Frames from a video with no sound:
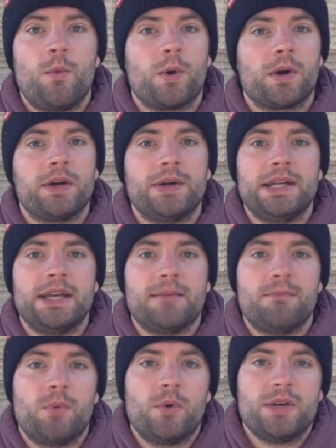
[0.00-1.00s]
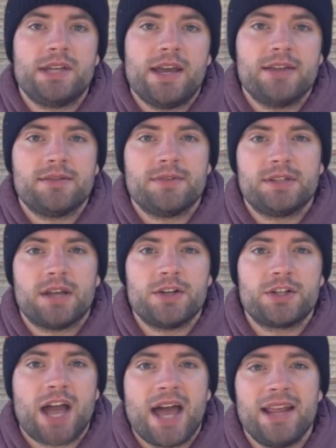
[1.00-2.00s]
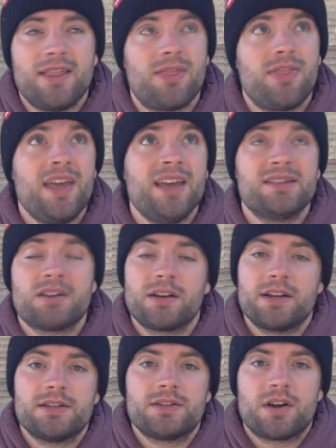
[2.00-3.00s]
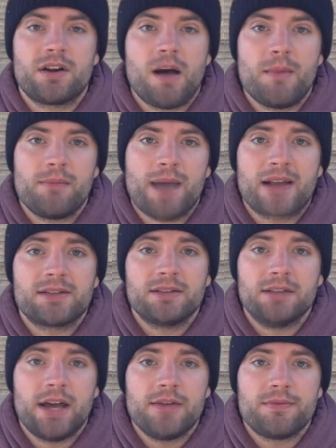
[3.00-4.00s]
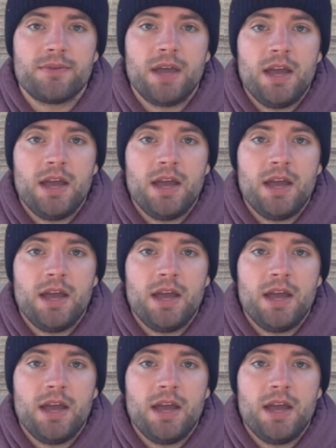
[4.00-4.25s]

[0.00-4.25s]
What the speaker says: We're going to get more days of sunshine, and things are going to start coming back to life.